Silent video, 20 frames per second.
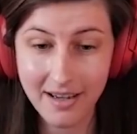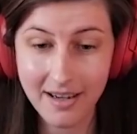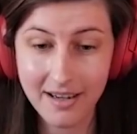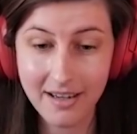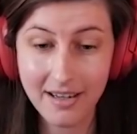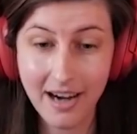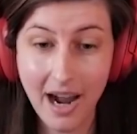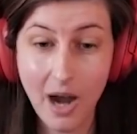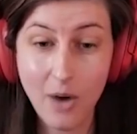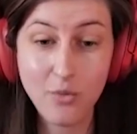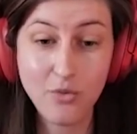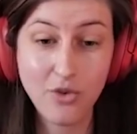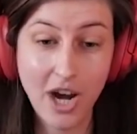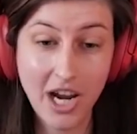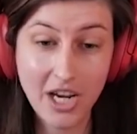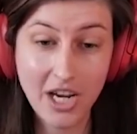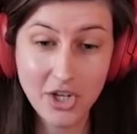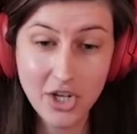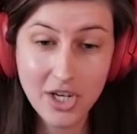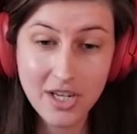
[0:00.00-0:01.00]
are
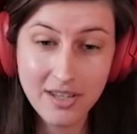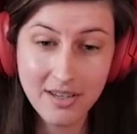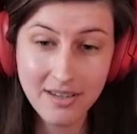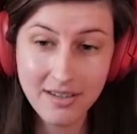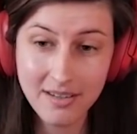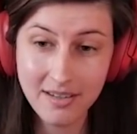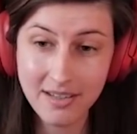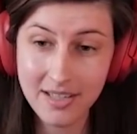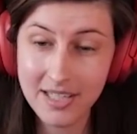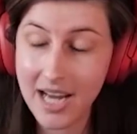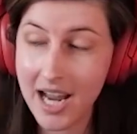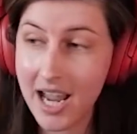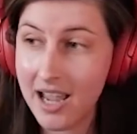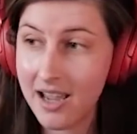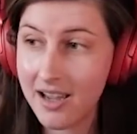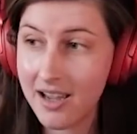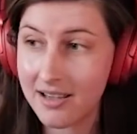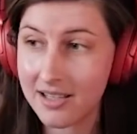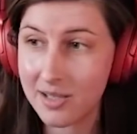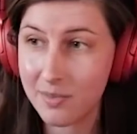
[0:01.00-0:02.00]
outrageous
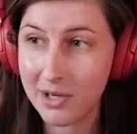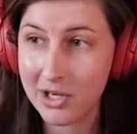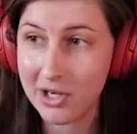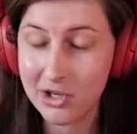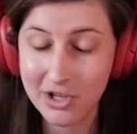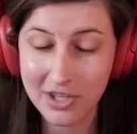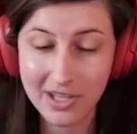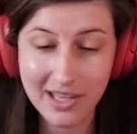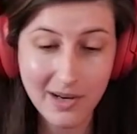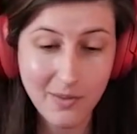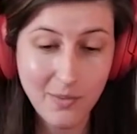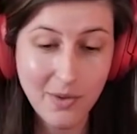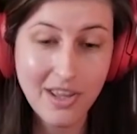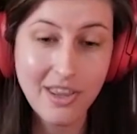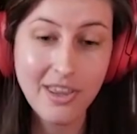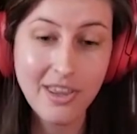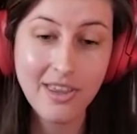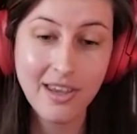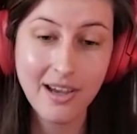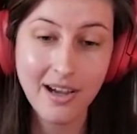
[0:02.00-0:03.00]
today, especially
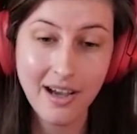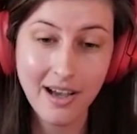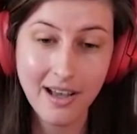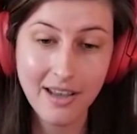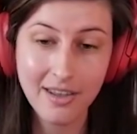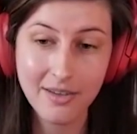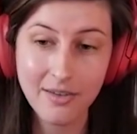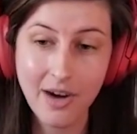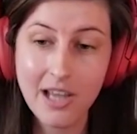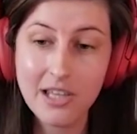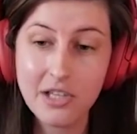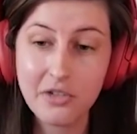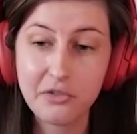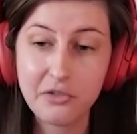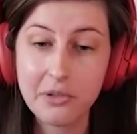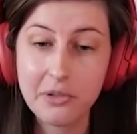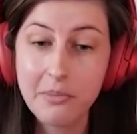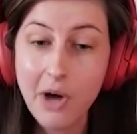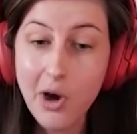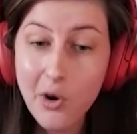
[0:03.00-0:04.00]
with uh, the rise of
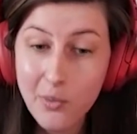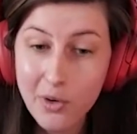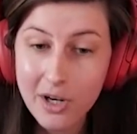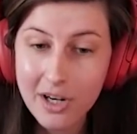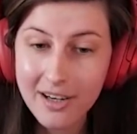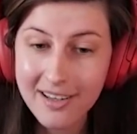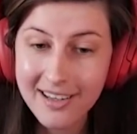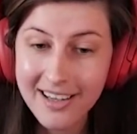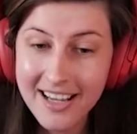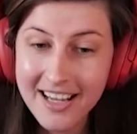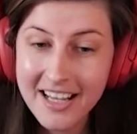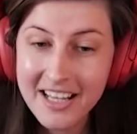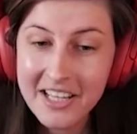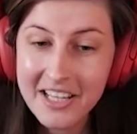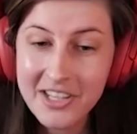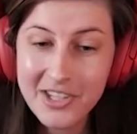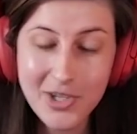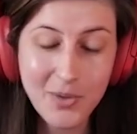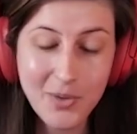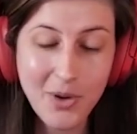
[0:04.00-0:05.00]
remote work.
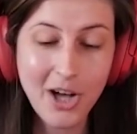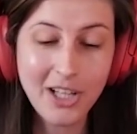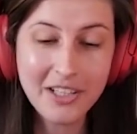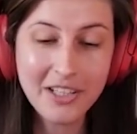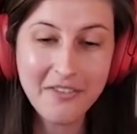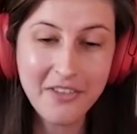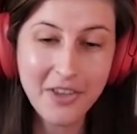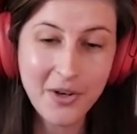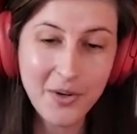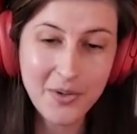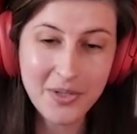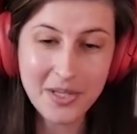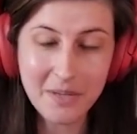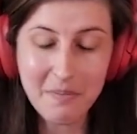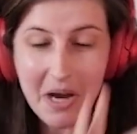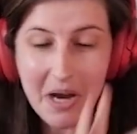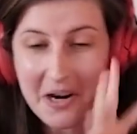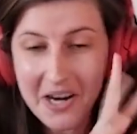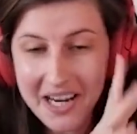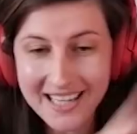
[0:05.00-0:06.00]
So all of those
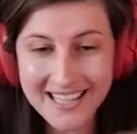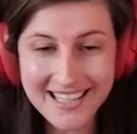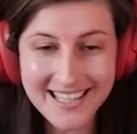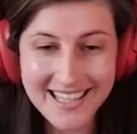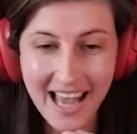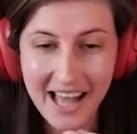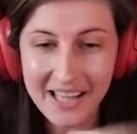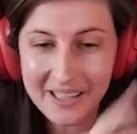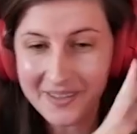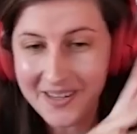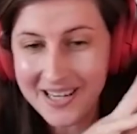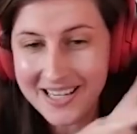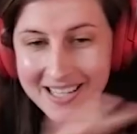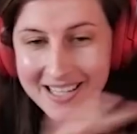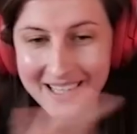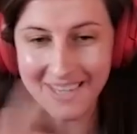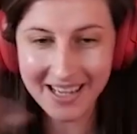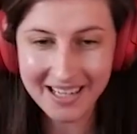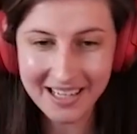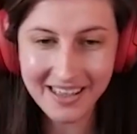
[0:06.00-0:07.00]
American salaries
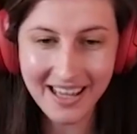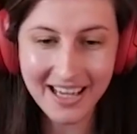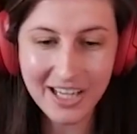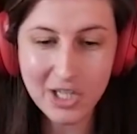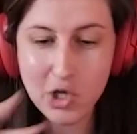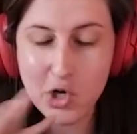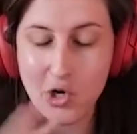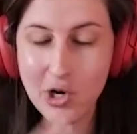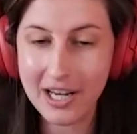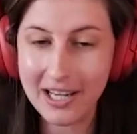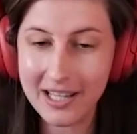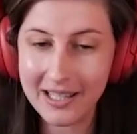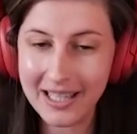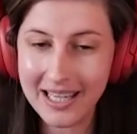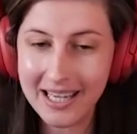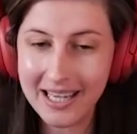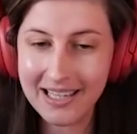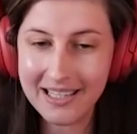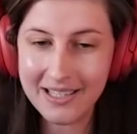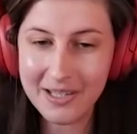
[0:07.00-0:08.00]
are kind of like
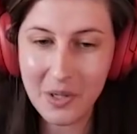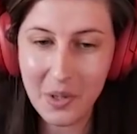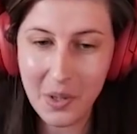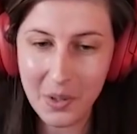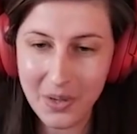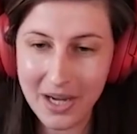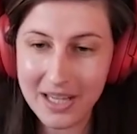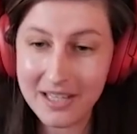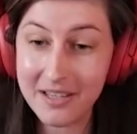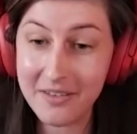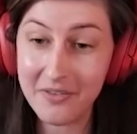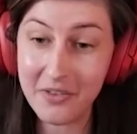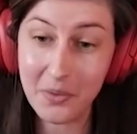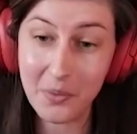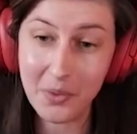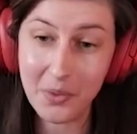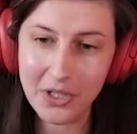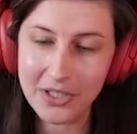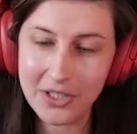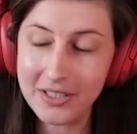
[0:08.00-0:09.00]
trickling into the rest of the
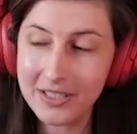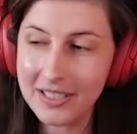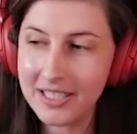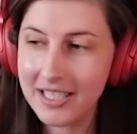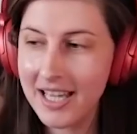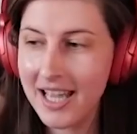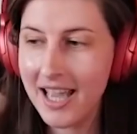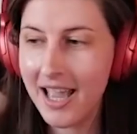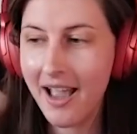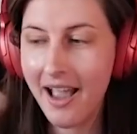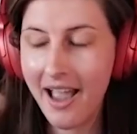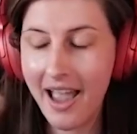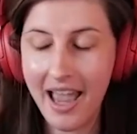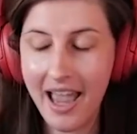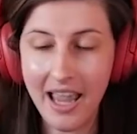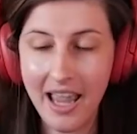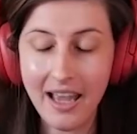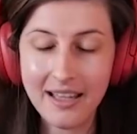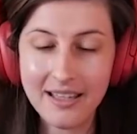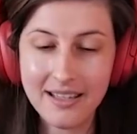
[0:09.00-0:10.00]
world.
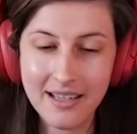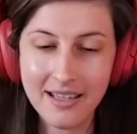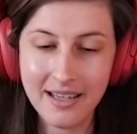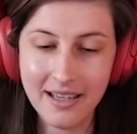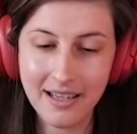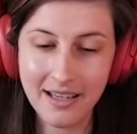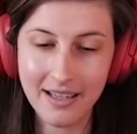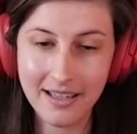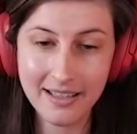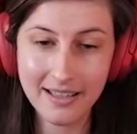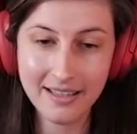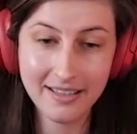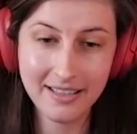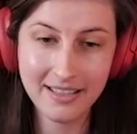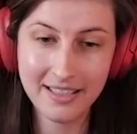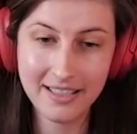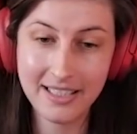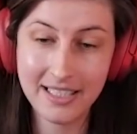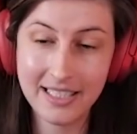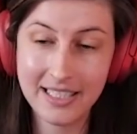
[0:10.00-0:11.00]
And uh,
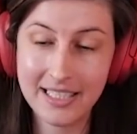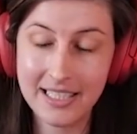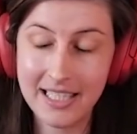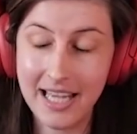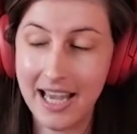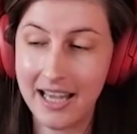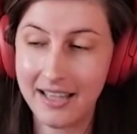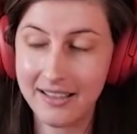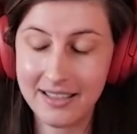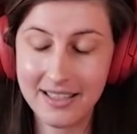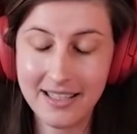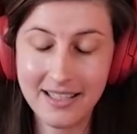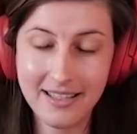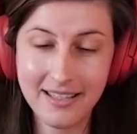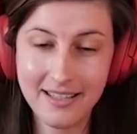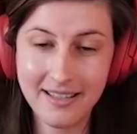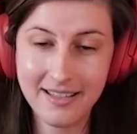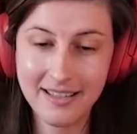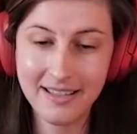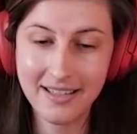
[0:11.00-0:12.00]
yeah,
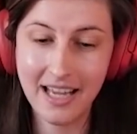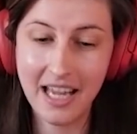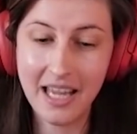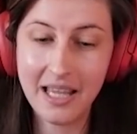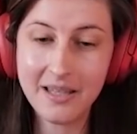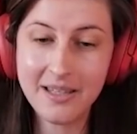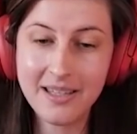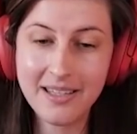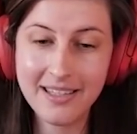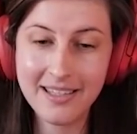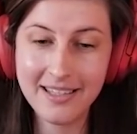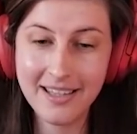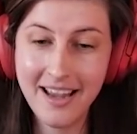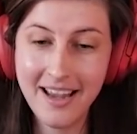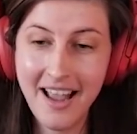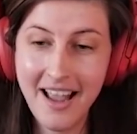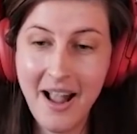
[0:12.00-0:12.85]
it's, it's,